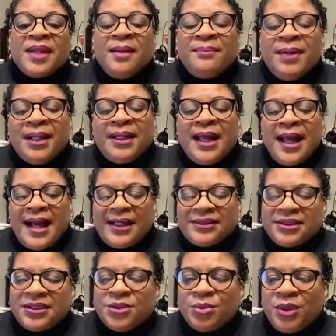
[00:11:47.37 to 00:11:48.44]
But I
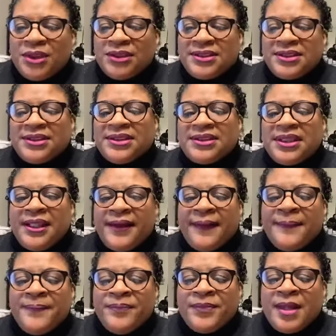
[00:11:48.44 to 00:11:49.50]
just wanted to share